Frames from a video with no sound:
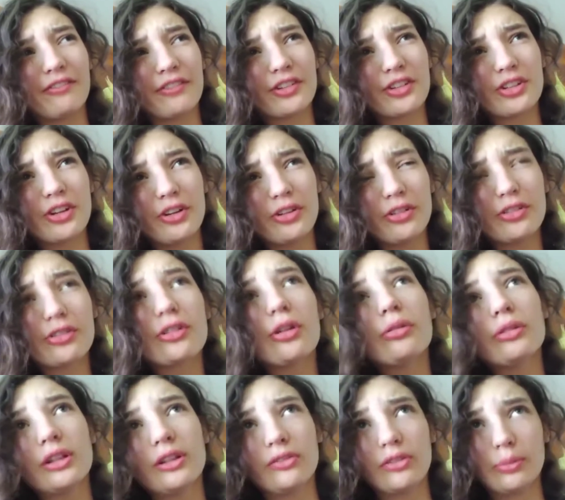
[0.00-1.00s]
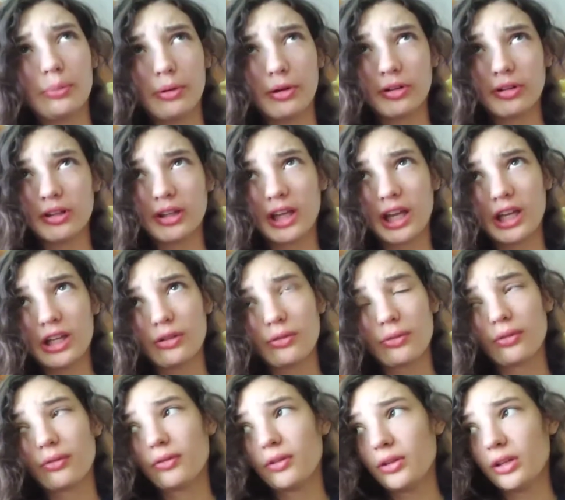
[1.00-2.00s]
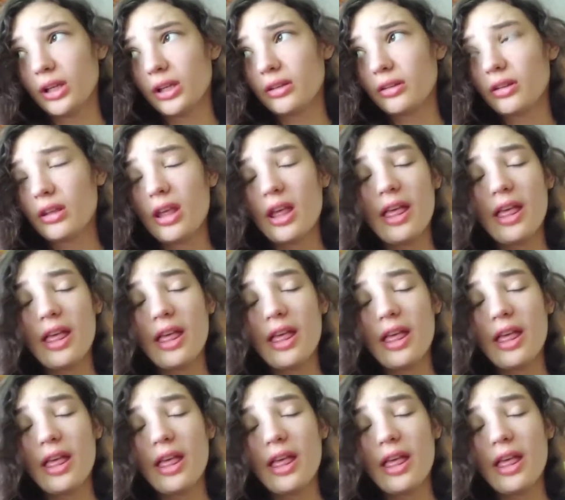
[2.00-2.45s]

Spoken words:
for starters, don't leave your bird in the cage for a few days.